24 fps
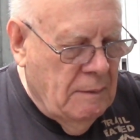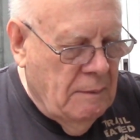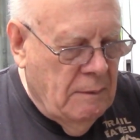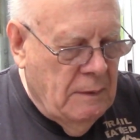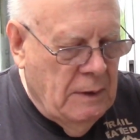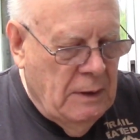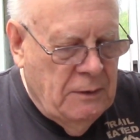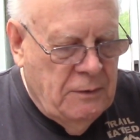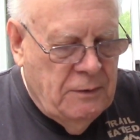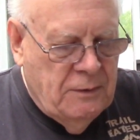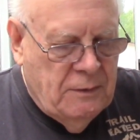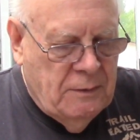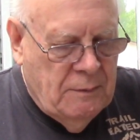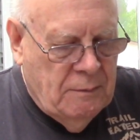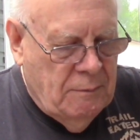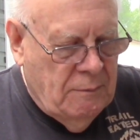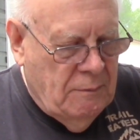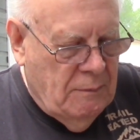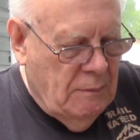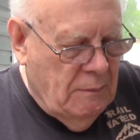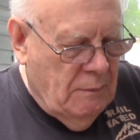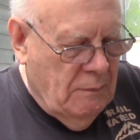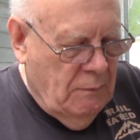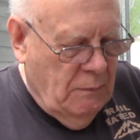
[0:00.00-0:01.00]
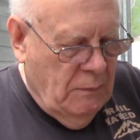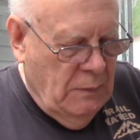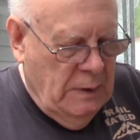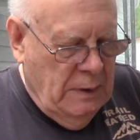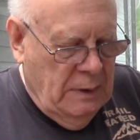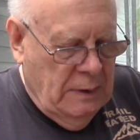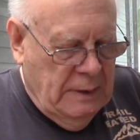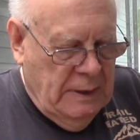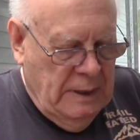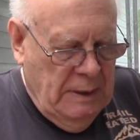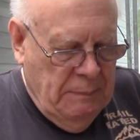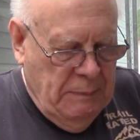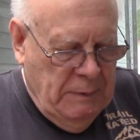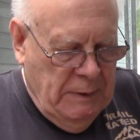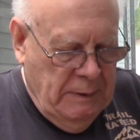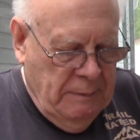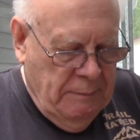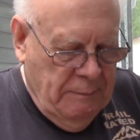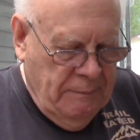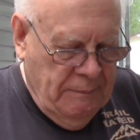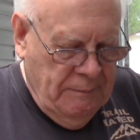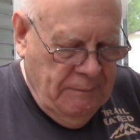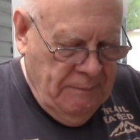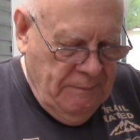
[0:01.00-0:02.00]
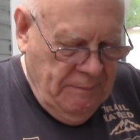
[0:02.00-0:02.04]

this, we keep him.